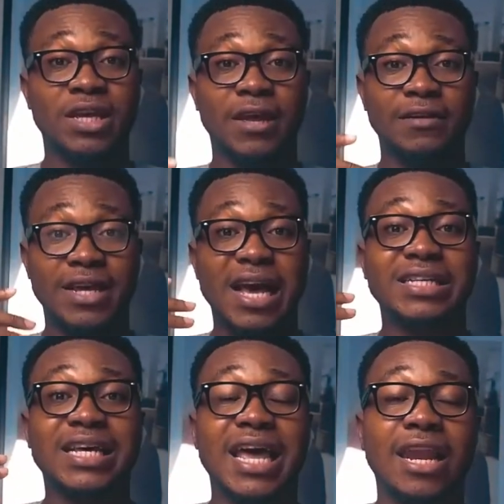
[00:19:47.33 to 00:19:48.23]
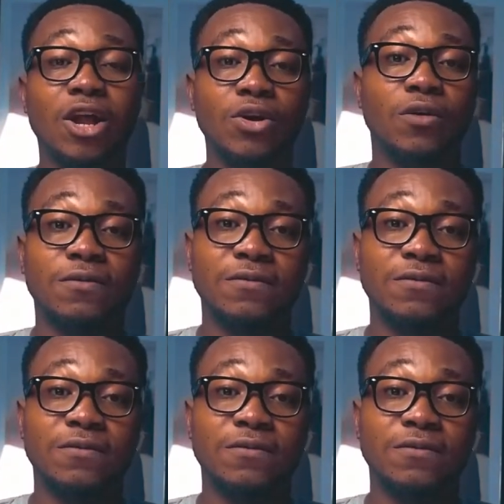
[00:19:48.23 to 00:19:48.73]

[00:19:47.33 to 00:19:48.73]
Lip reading: there is a lot of